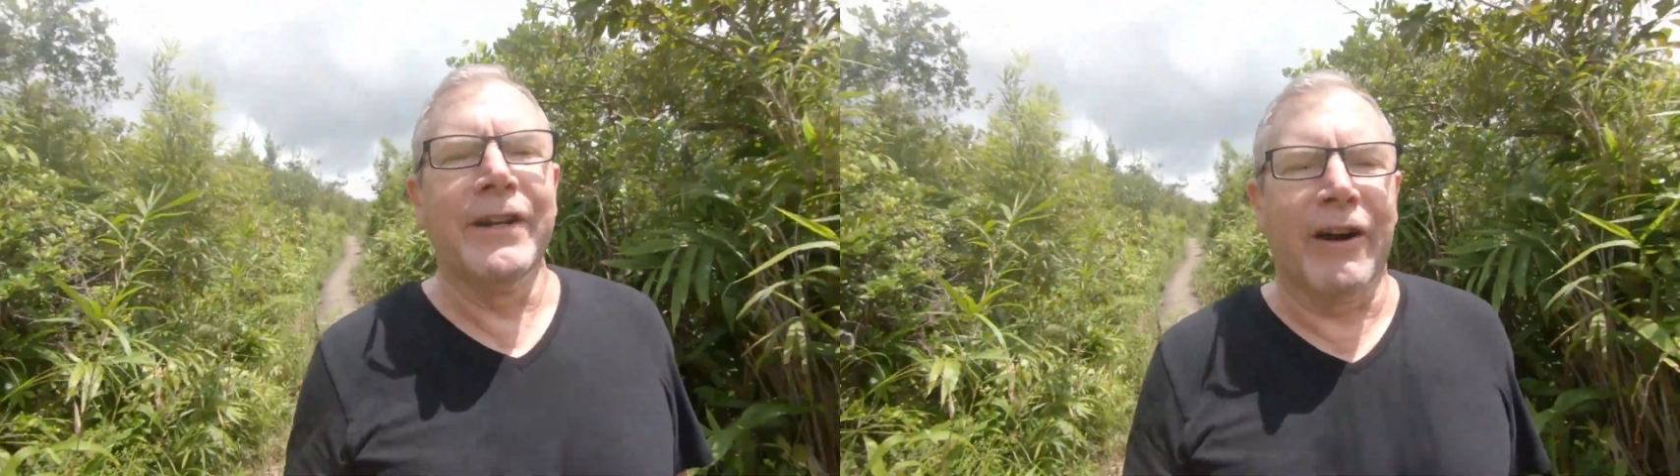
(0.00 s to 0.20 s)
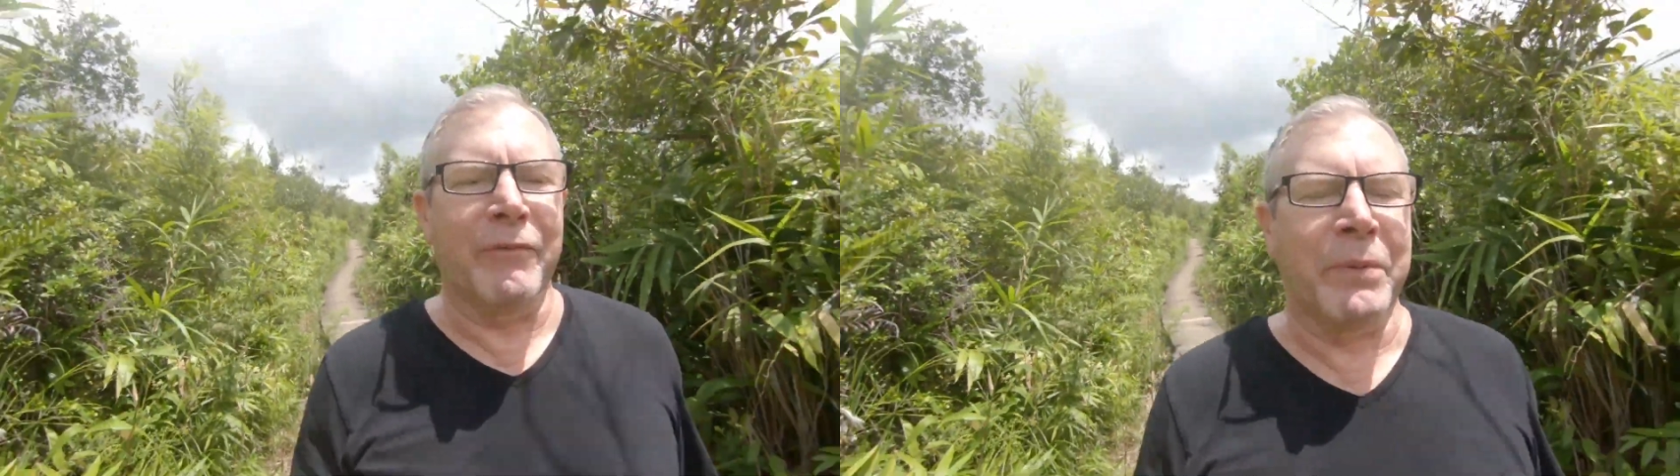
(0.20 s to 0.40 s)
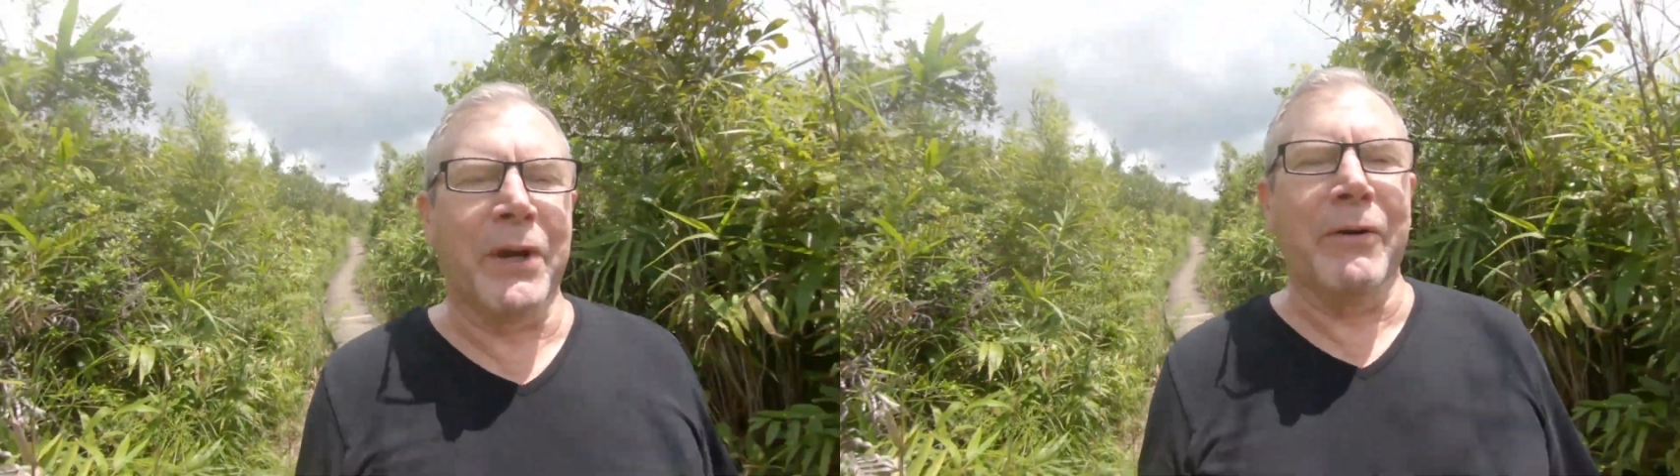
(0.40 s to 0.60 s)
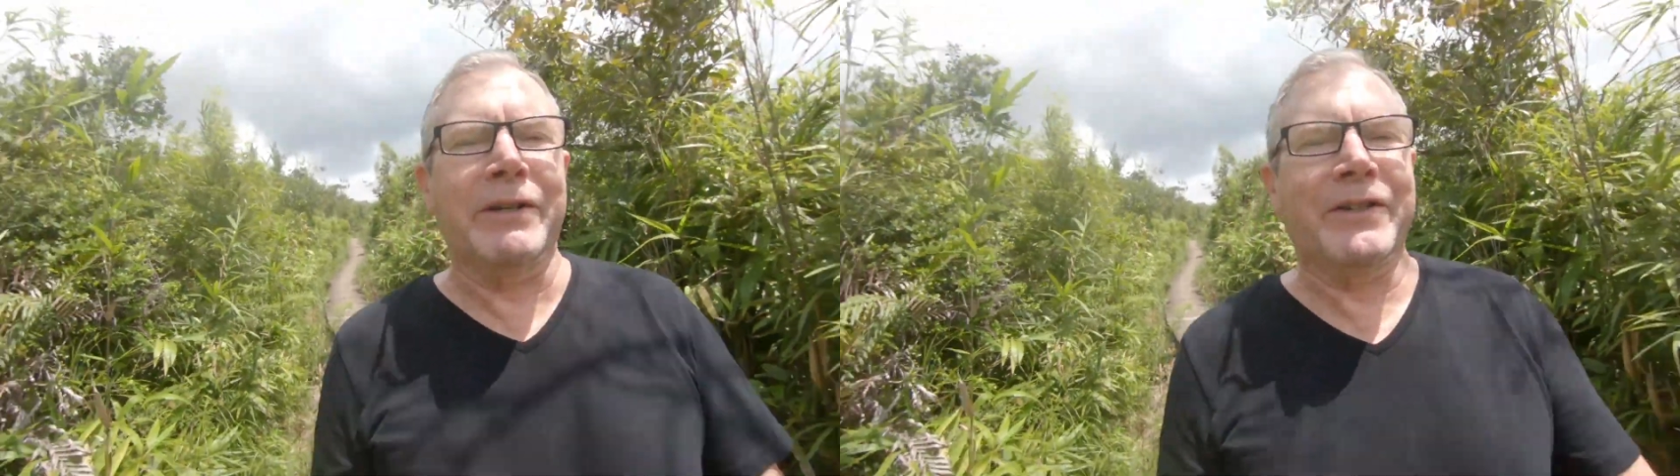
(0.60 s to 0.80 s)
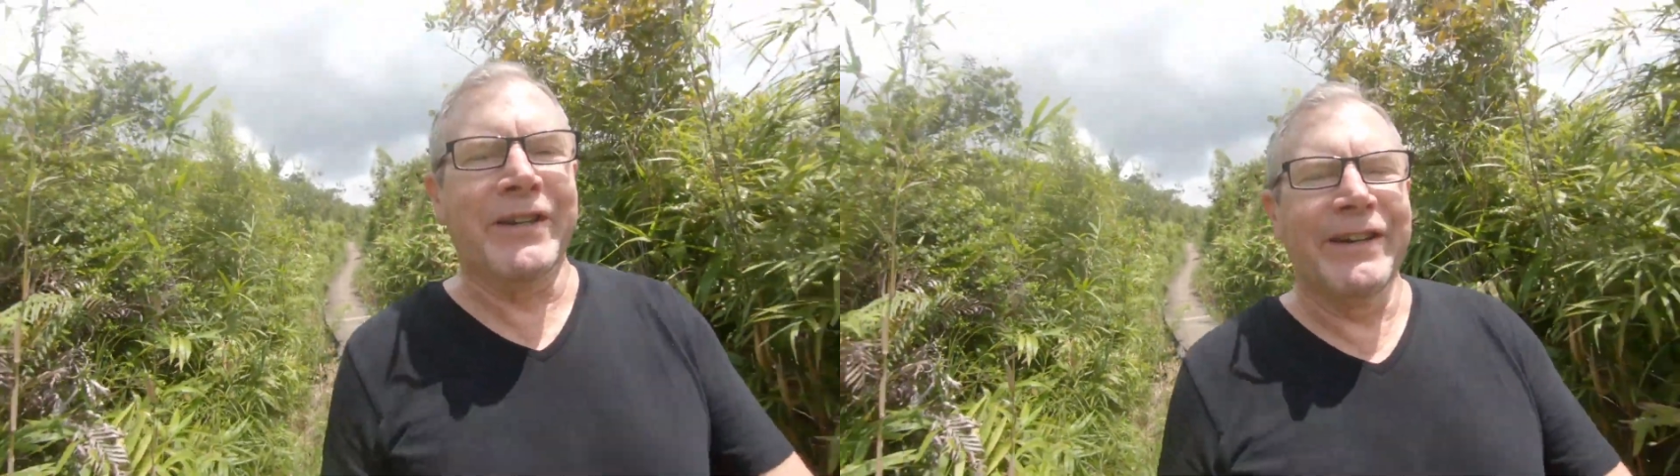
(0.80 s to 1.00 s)
of
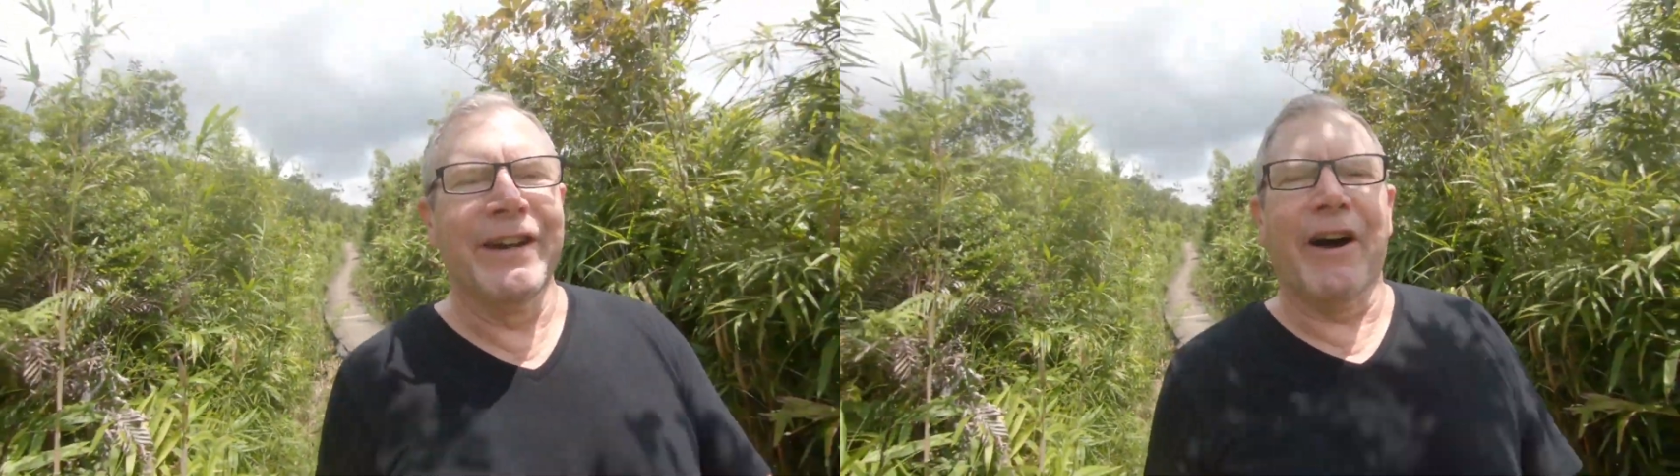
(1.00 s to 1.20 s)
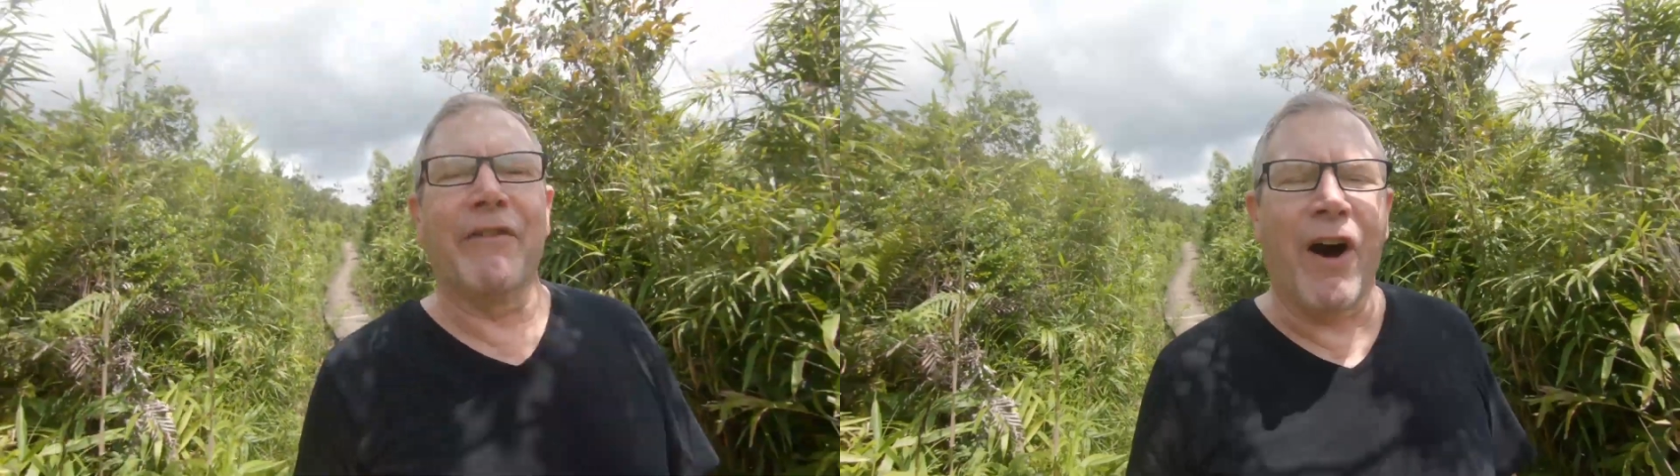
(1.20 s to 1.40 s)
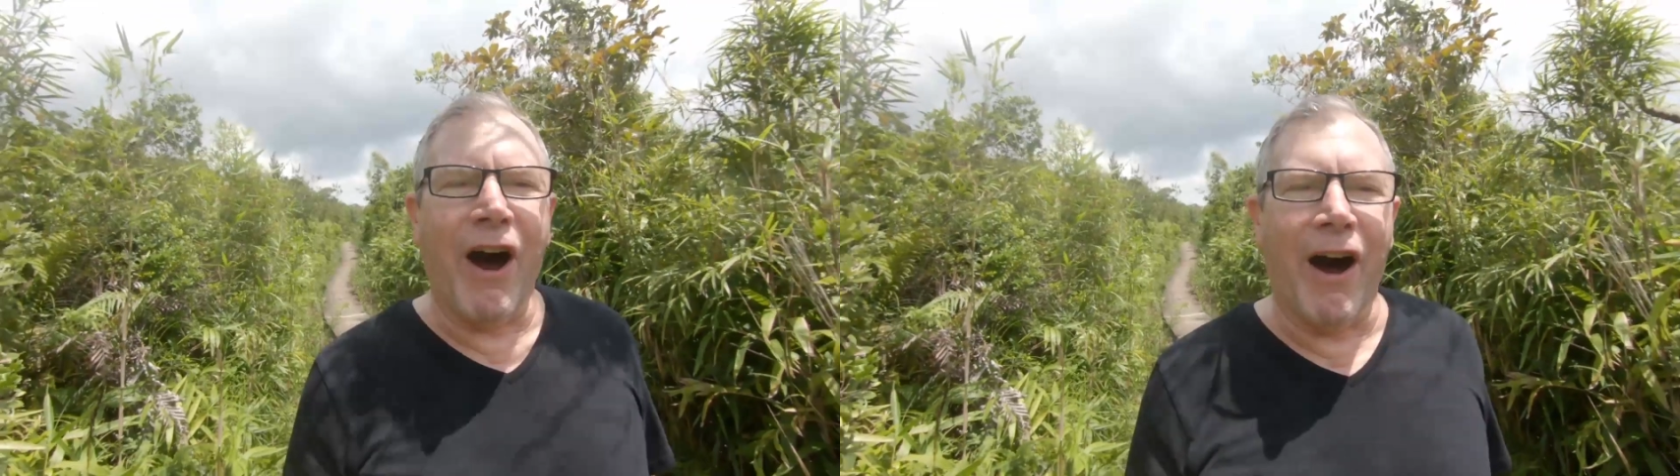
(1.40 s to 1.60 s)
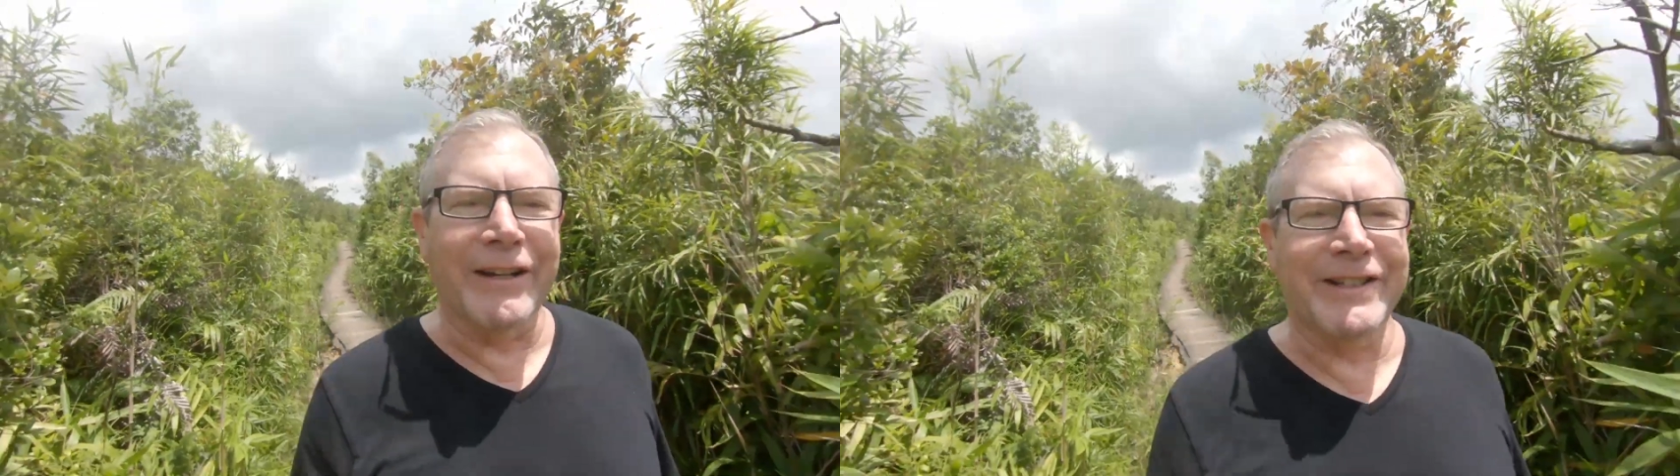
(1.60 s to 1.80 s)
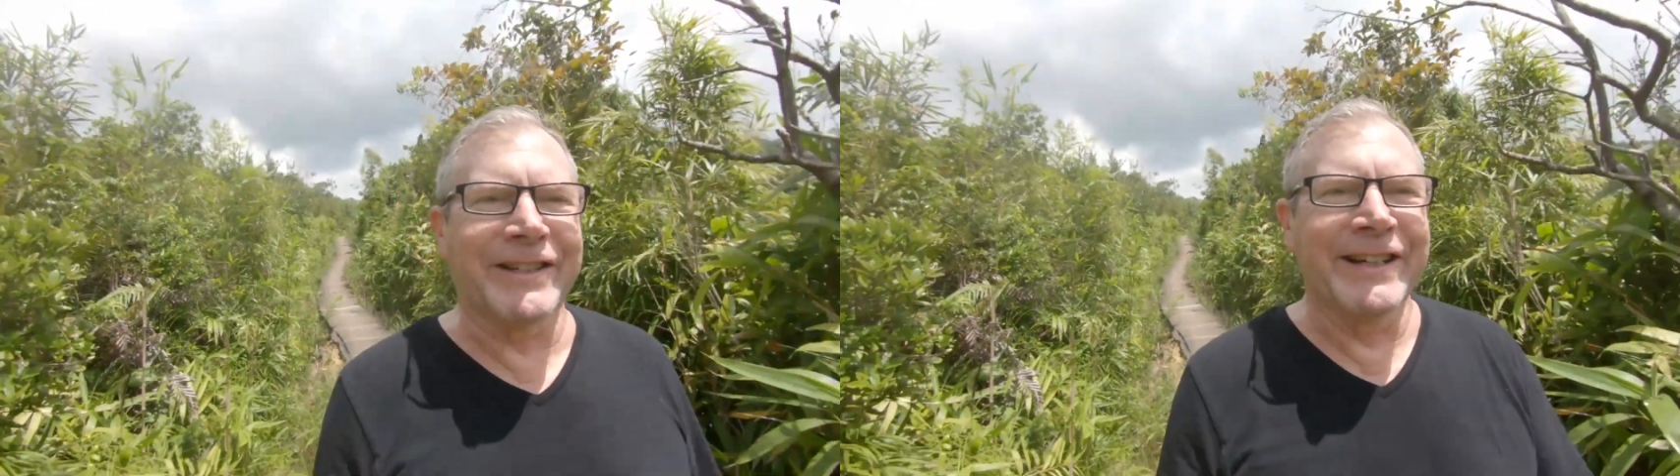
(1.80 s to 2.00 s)
purest of
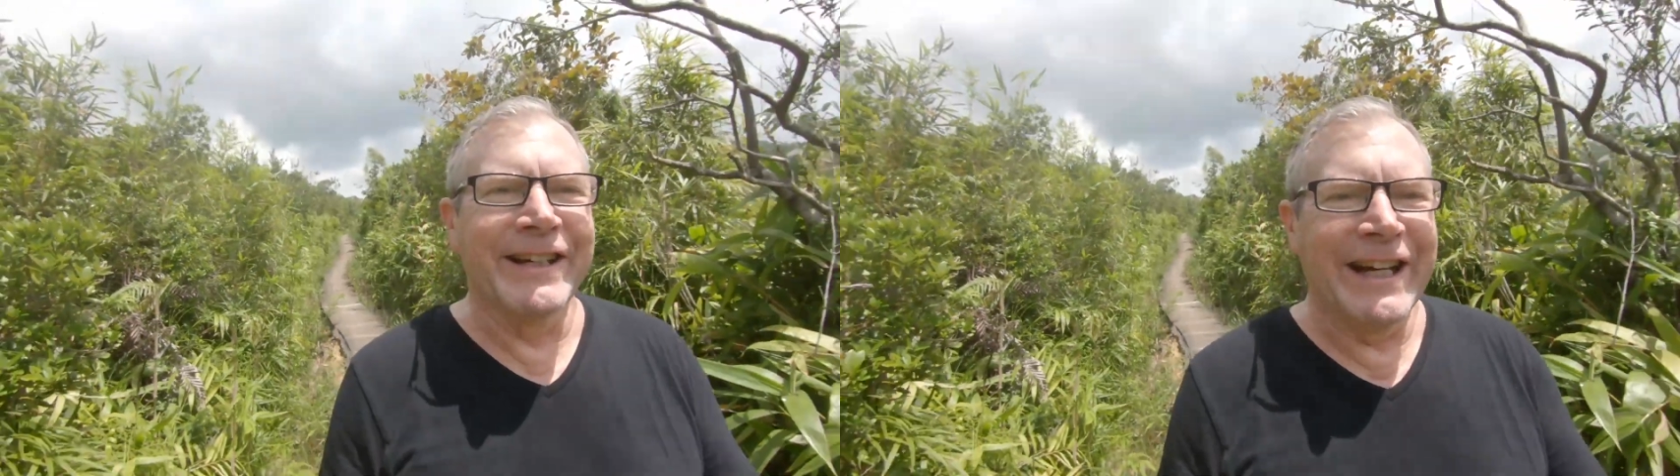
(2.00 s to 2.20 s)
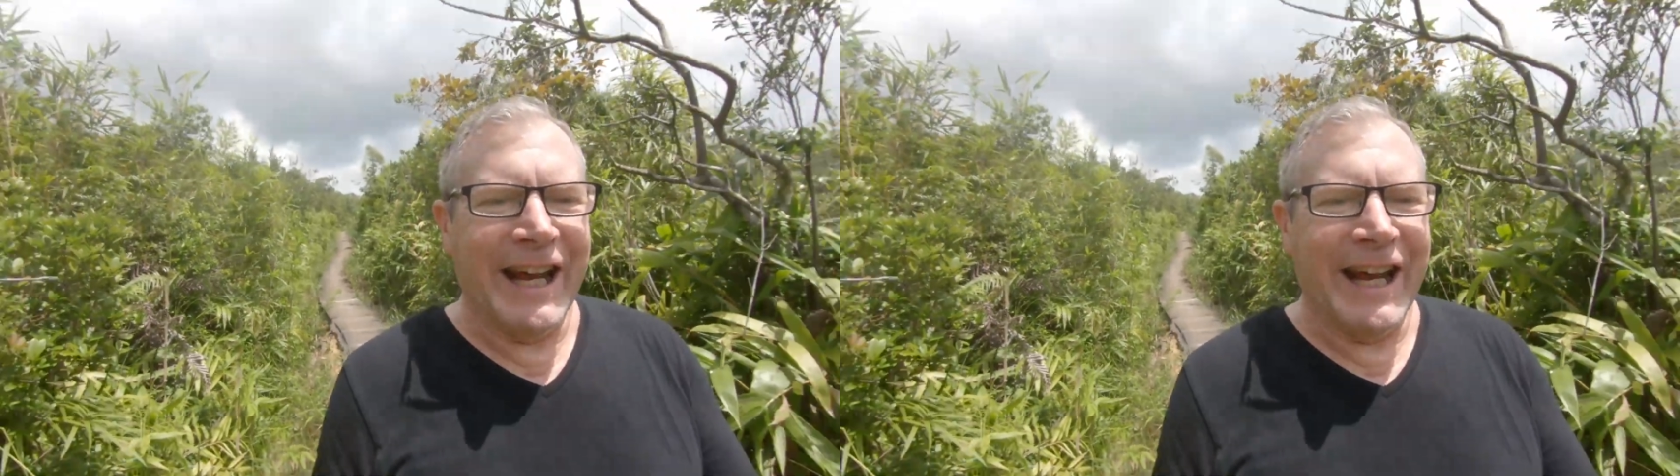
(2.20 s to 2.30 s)
hearts